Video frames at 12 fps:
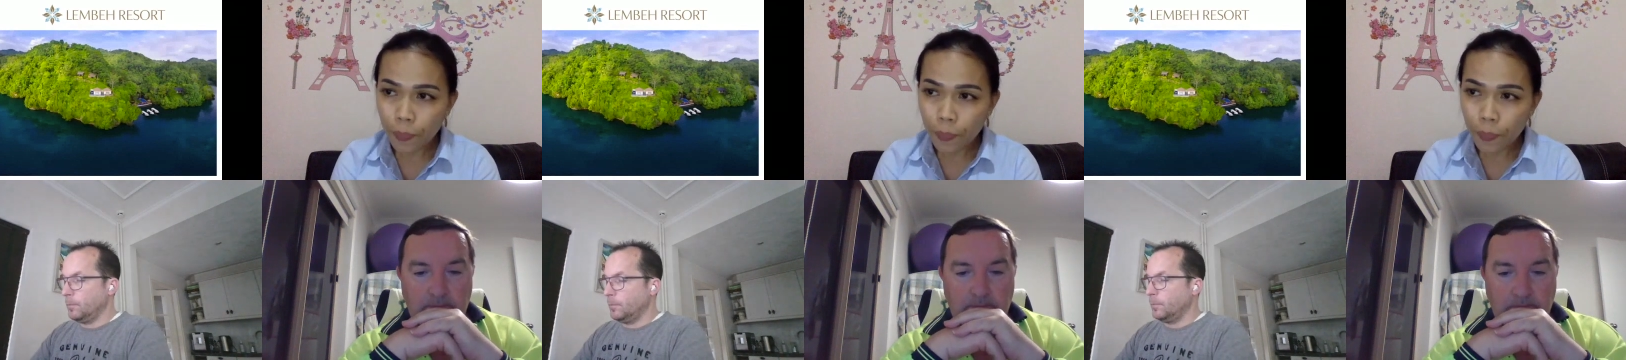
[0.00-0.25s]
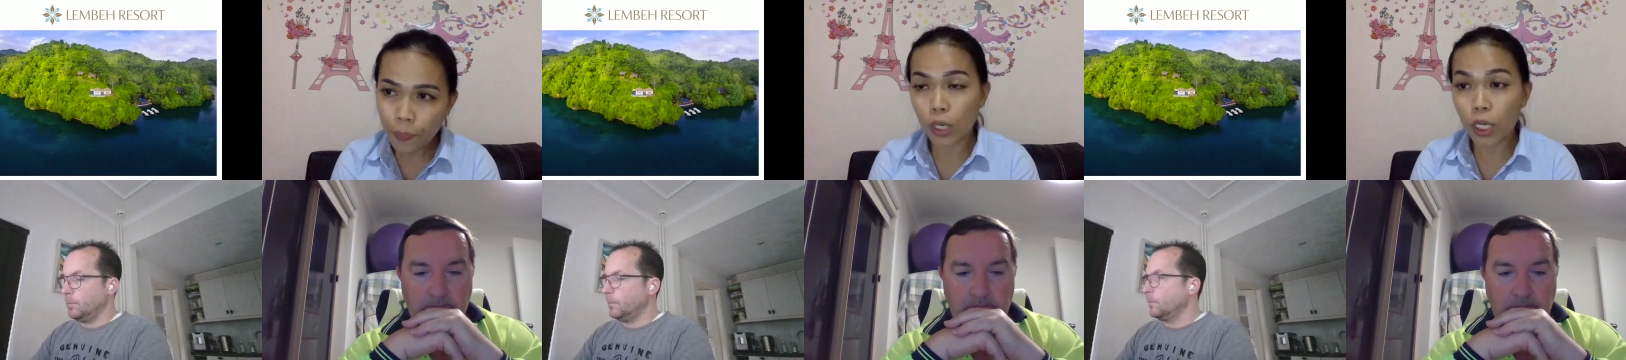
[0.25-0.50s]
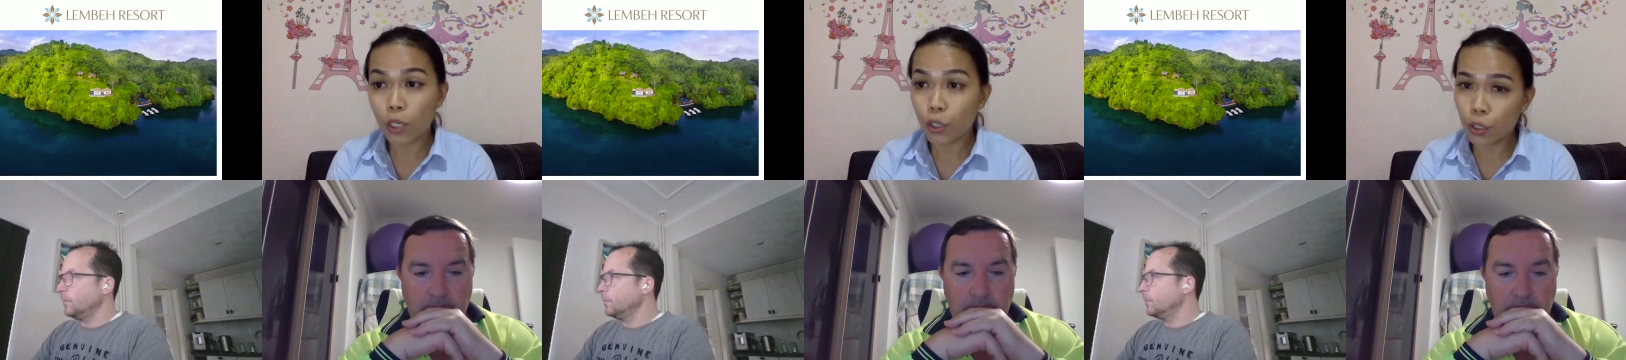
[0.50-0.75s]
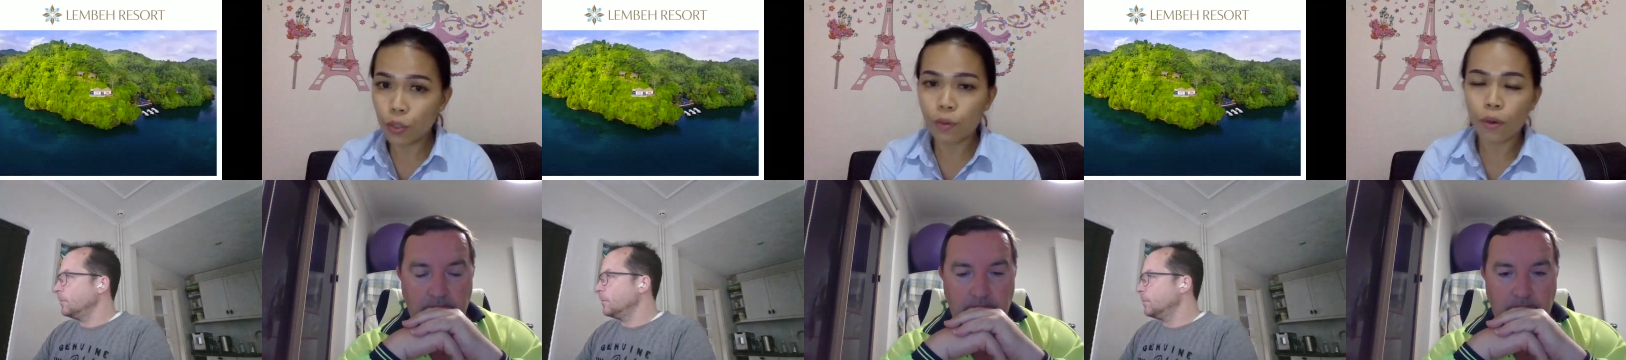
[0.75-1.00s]
Speaker 1: you can
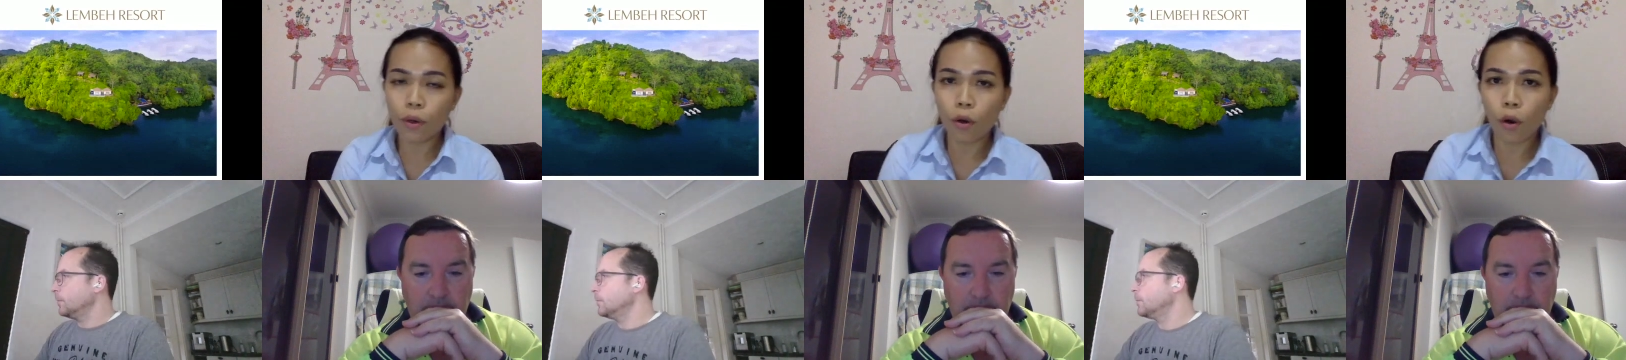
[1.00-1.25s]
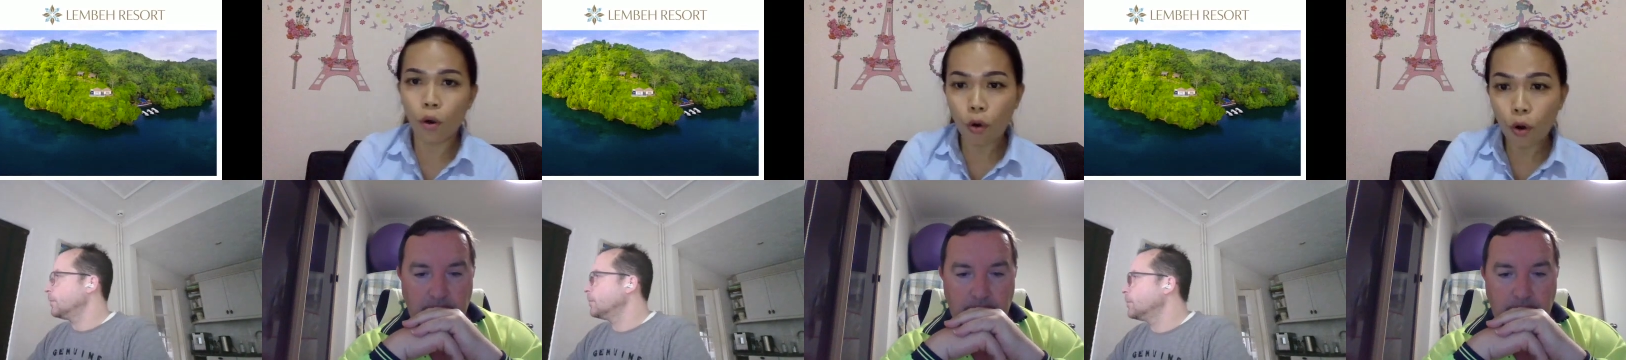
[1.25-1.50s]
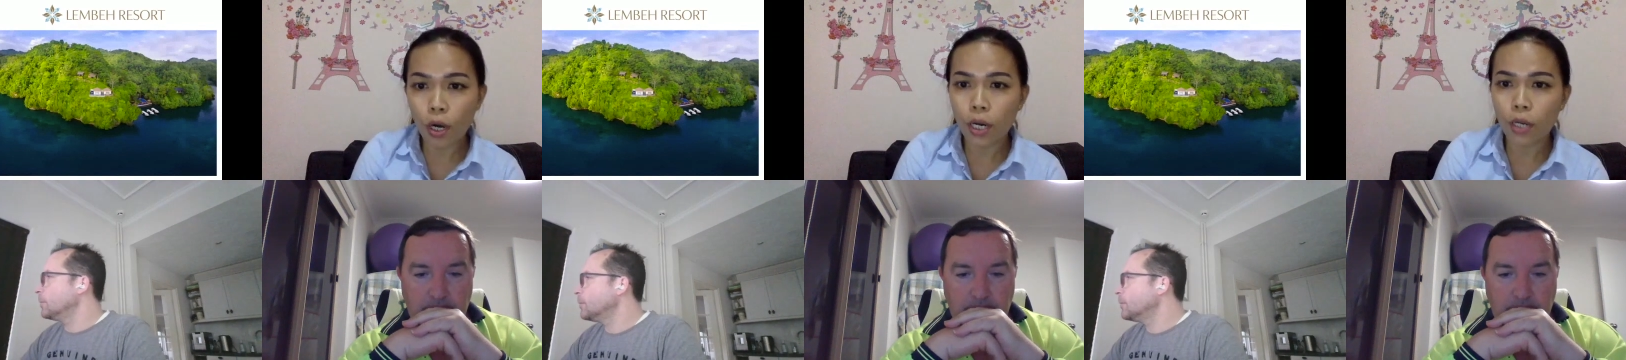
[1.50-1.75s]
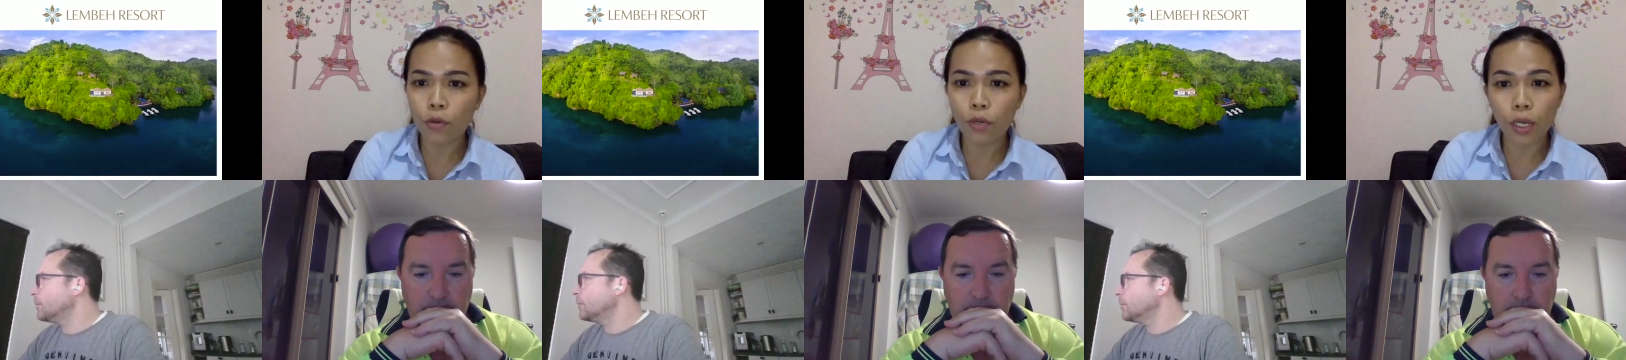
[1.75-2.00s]
do, or
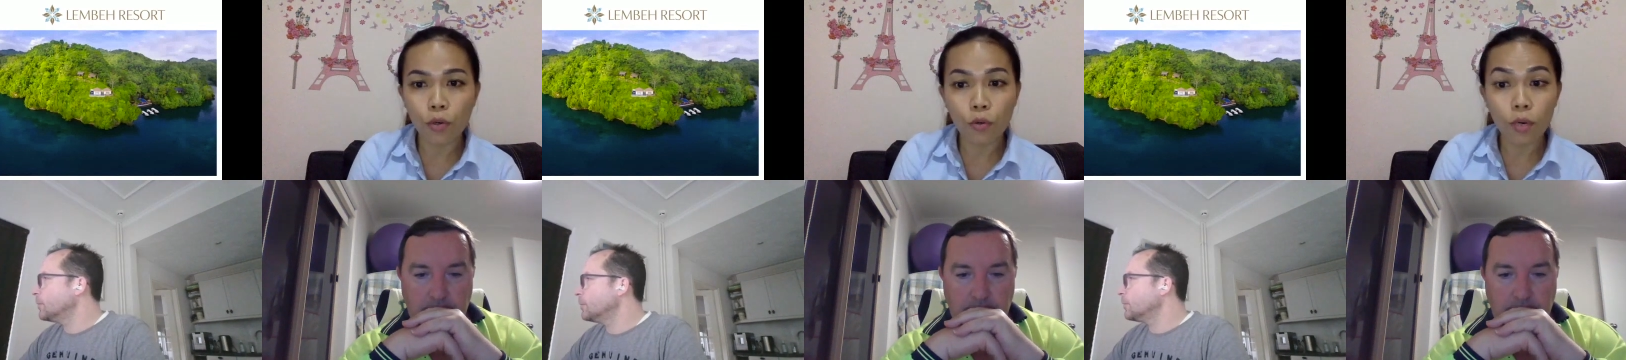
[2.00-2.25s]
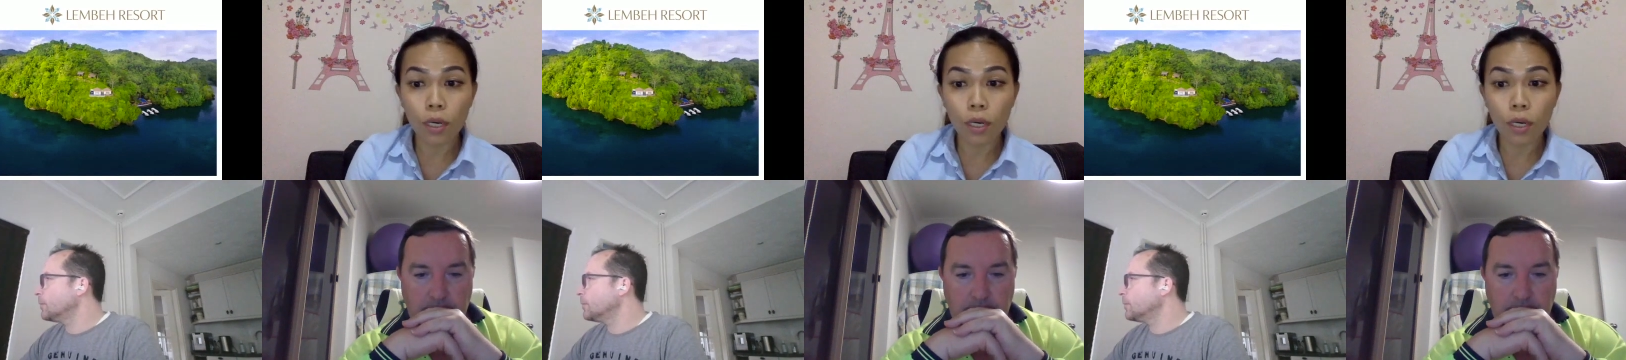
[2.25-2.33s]
you can do